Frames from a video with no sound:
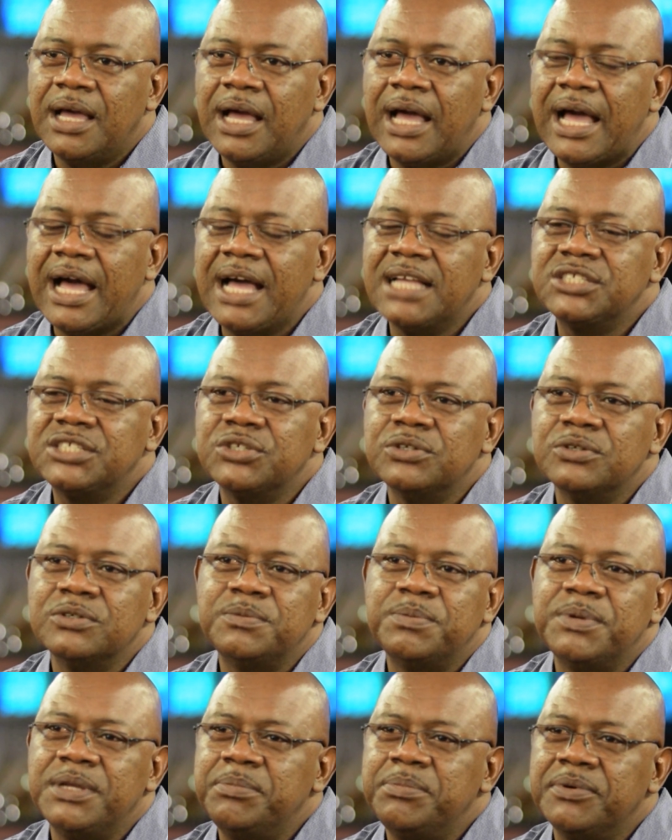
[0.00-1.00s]
I chose
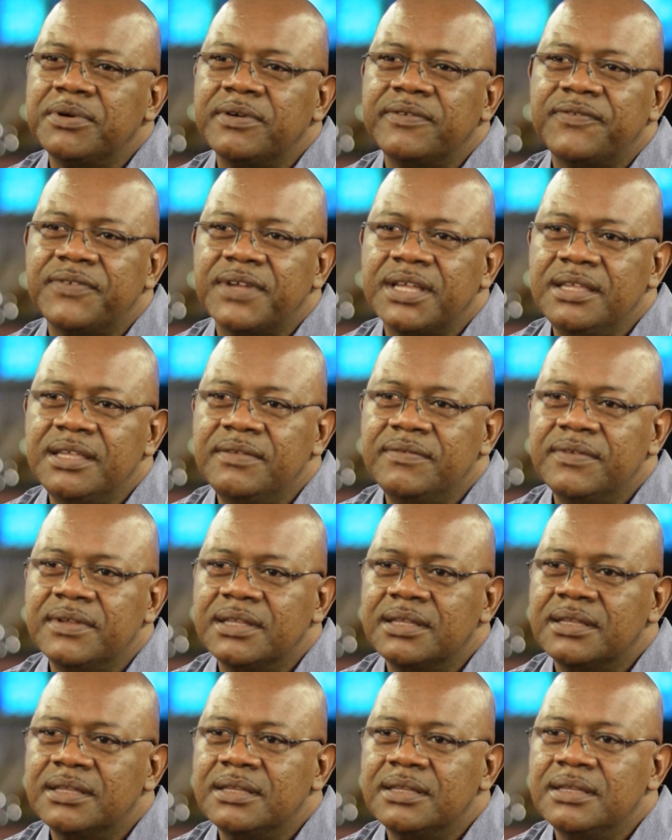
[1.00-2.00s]
people of faith.
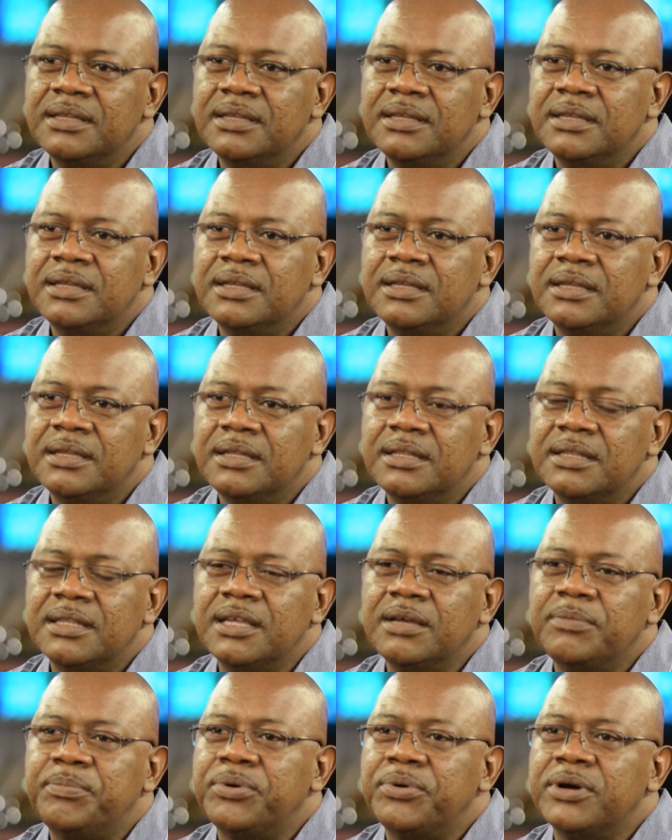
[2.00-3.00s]

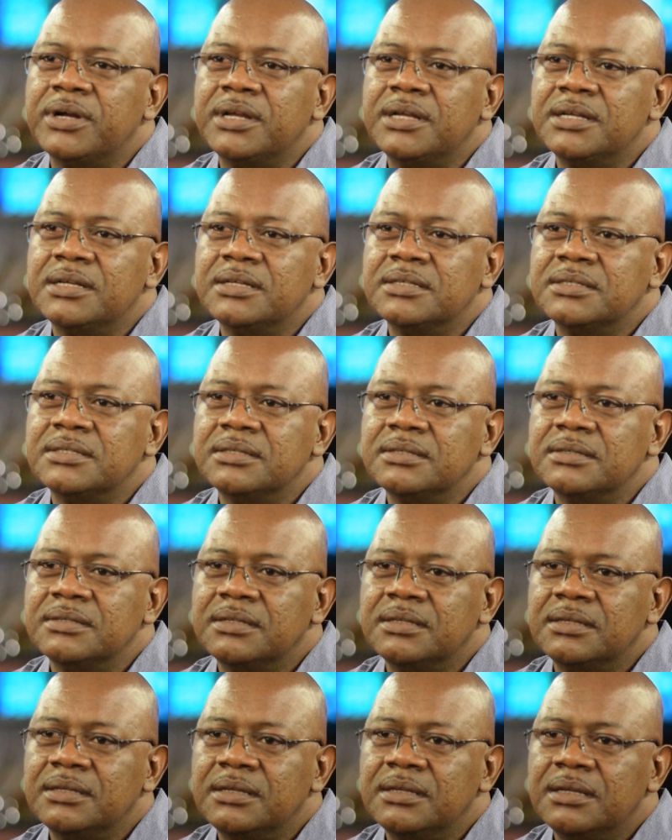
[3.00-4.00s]
Their prayers,
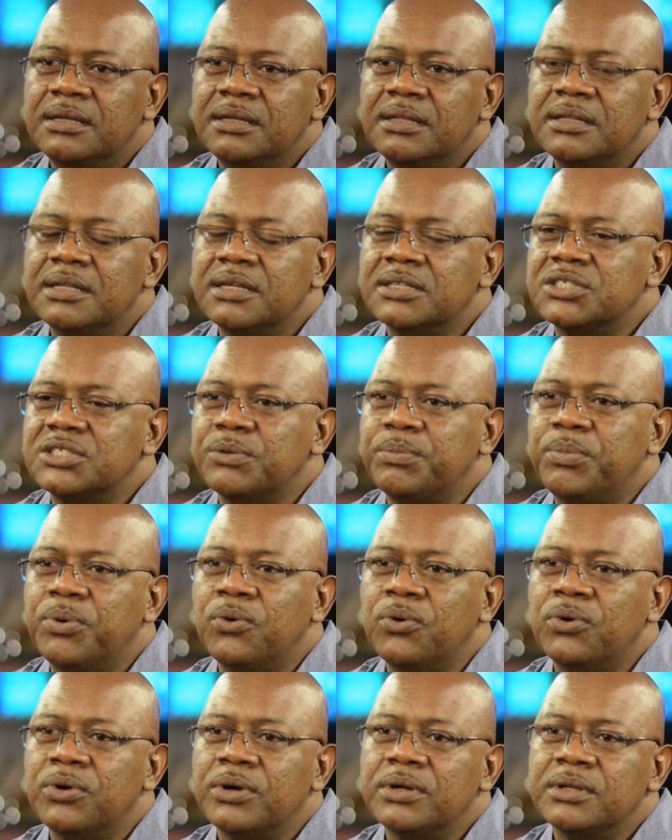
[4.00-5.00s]
their
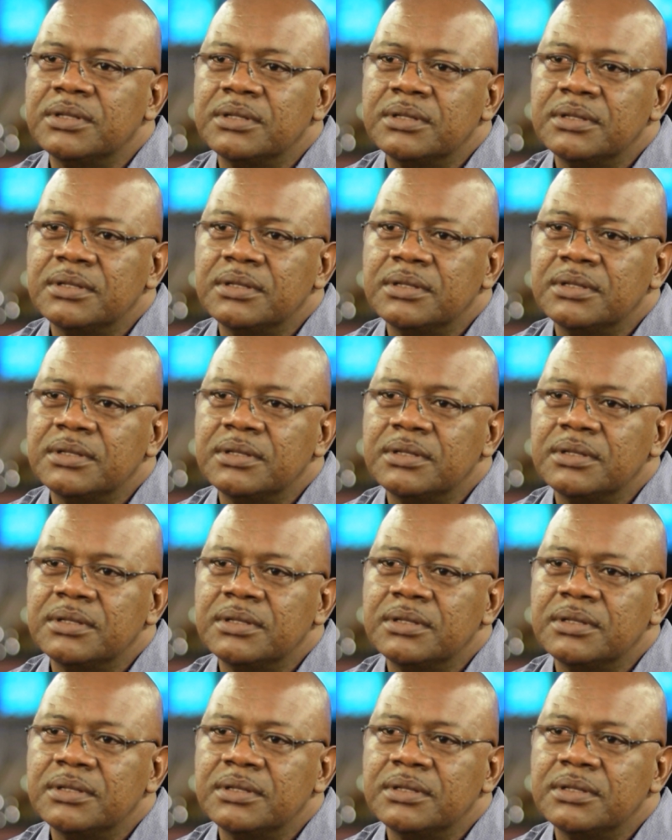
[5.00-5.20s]
support,